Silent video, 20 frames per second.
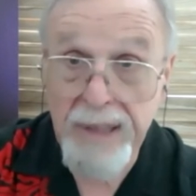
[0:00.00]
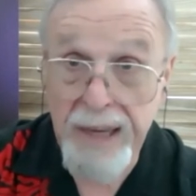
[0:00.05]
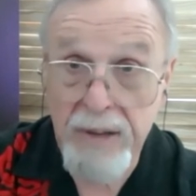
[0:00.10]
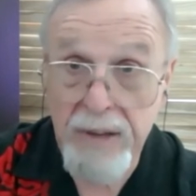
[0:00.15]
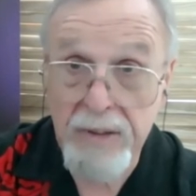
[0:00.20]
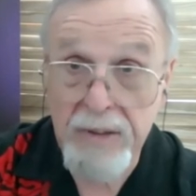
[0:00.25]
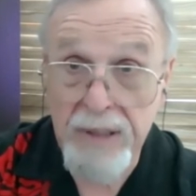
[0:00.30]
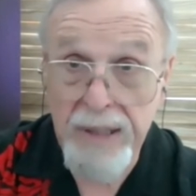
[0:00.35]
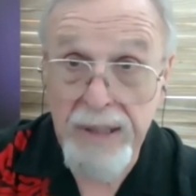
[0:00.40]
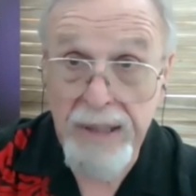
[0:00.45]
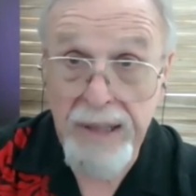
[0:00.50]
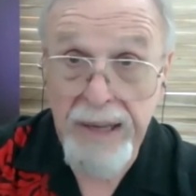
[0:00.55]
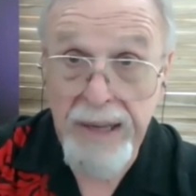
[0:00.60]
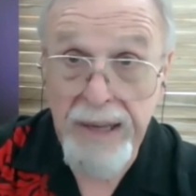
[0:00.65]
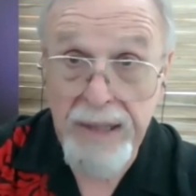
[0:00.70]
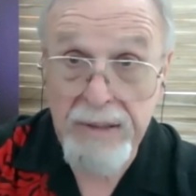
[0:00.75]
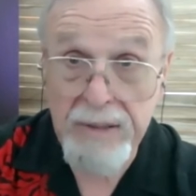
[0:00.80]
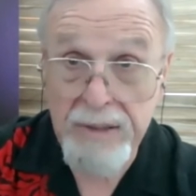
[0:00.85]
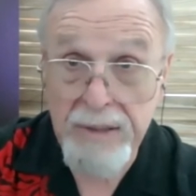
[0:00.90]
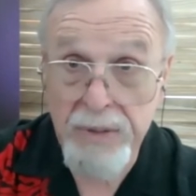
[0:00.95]
held
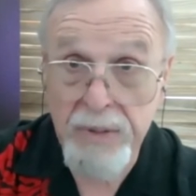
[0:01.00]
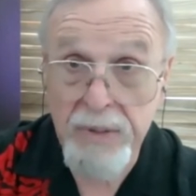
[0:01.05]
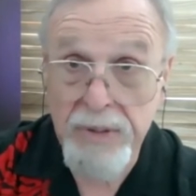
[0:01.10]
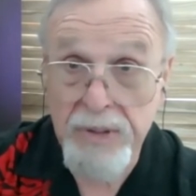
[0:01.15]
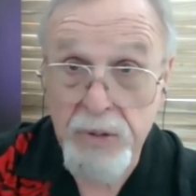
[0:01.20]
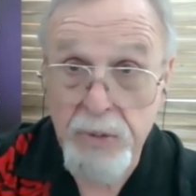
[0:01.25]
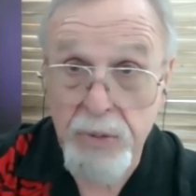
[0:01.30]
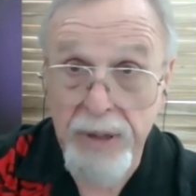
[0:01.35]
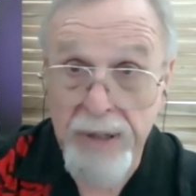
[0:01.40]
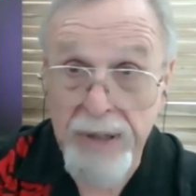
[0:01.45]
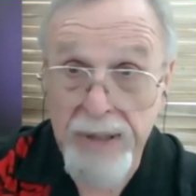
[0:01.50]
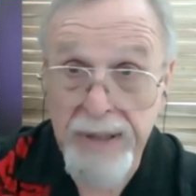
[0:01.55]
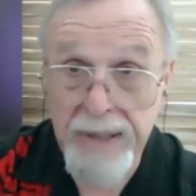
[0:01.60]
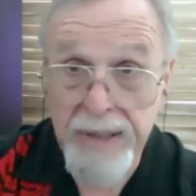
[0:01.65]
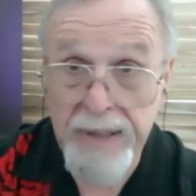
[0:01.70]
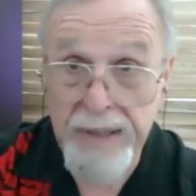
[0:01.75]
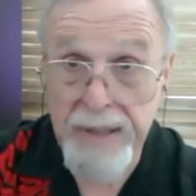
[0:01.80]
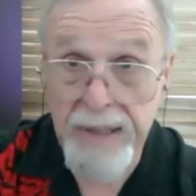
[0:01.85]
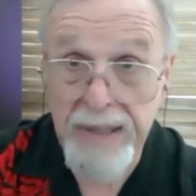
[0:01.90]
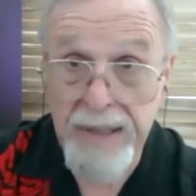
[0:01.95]
held to a strict
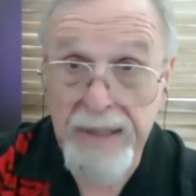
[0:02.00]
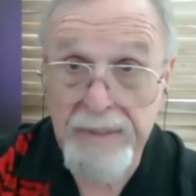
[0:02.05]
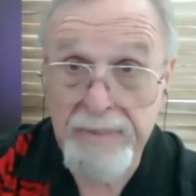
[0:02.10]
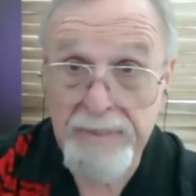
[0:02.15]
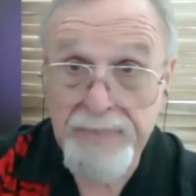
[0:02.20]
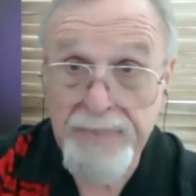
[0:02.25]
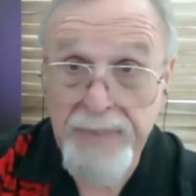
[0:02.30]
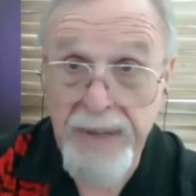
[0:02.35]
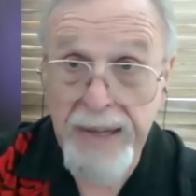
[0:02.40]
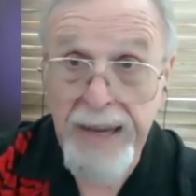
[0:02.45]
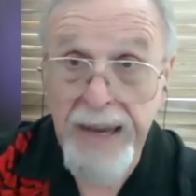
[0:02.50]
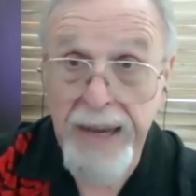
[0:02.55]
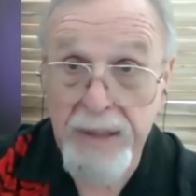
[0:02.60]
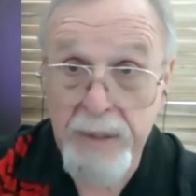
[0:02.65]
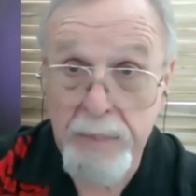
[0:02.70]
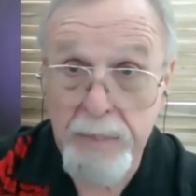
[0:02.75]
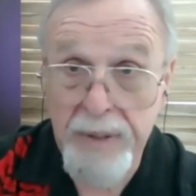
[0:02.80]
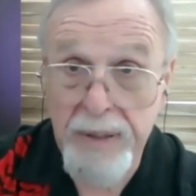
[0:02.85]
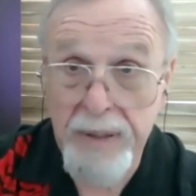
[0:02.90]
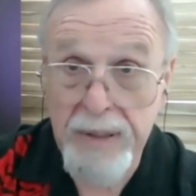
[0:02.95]
uh,
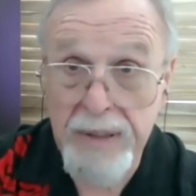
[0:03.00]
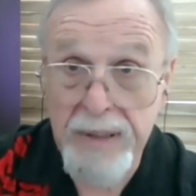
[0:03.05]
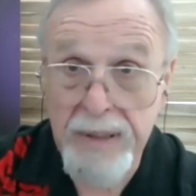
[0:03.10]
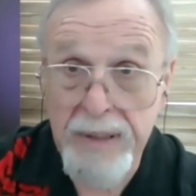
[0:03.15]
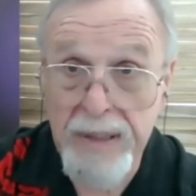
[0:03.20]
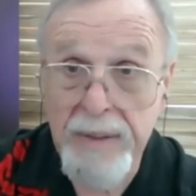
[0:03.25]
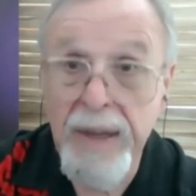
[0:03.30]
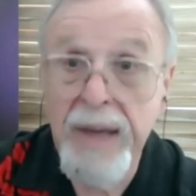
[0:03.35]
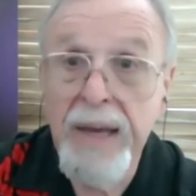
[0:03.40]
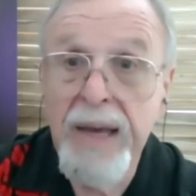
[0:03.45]
accountability.